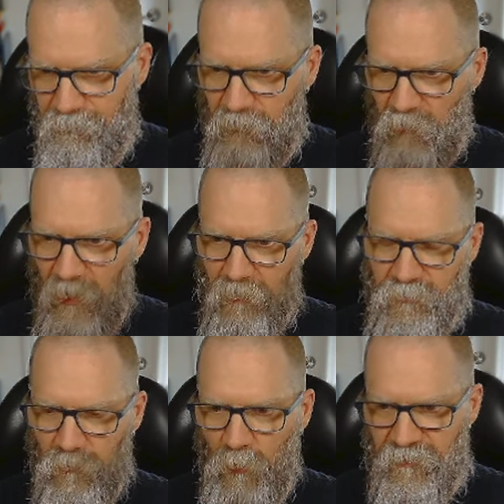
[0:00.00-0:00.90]
Okay, so
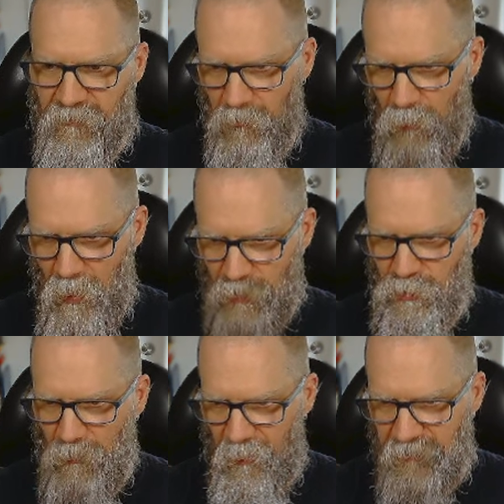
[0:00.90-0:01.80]
what's the
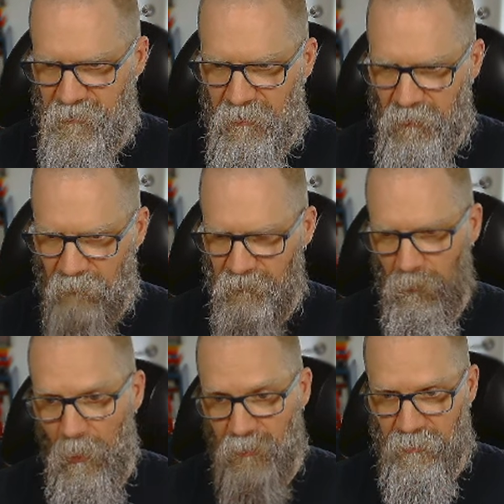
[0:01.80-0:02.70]
logical ID of the
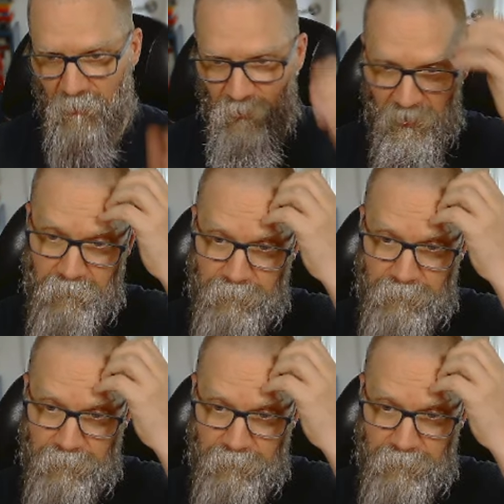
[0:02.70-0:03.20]
launch template?